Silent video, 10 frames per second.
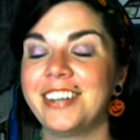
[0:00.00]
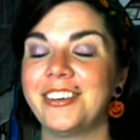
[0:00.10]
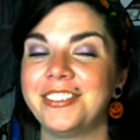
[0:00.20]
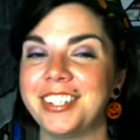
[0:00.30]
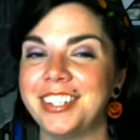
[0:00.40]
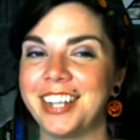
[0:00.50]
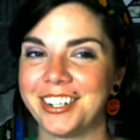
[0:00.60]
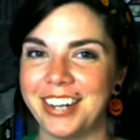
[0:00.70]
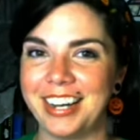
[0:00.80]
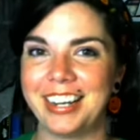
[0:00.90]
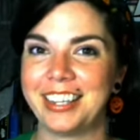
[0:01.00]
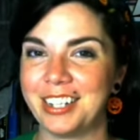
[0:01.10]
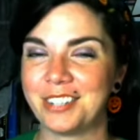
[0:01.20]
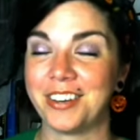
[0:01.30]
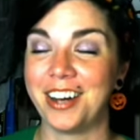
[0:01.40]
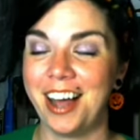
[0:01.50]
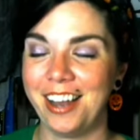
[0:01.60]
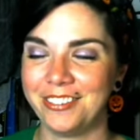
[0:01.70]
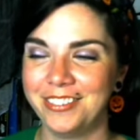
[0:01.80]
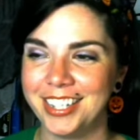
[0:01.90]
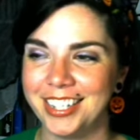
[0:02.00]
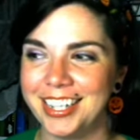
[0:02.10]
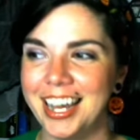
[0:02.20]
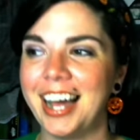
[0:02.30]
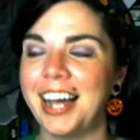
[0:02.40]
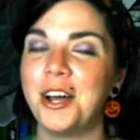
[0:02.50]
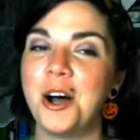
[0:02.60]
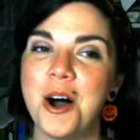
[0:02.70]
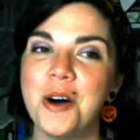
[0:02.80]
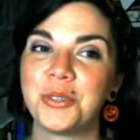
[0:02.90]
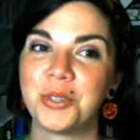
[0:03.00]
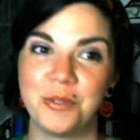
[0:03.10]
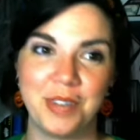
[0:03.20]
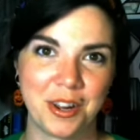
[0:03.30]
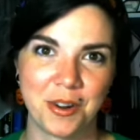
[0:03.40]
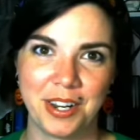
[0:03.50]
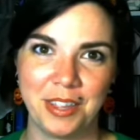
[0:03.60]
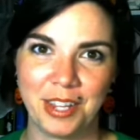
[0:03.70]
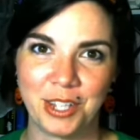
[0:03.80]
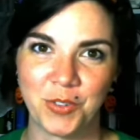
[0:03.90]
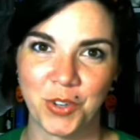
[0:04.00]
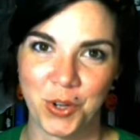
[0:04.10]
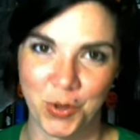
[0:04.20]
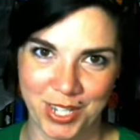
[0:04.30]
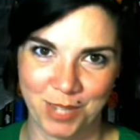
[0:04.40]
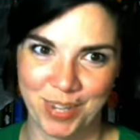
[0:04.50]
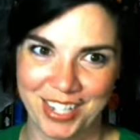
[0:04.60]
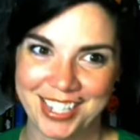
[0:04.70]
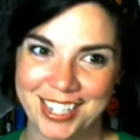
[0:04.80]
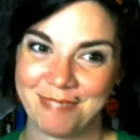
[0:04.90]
only decorated things for Halloween, I also decorated things for Christmas.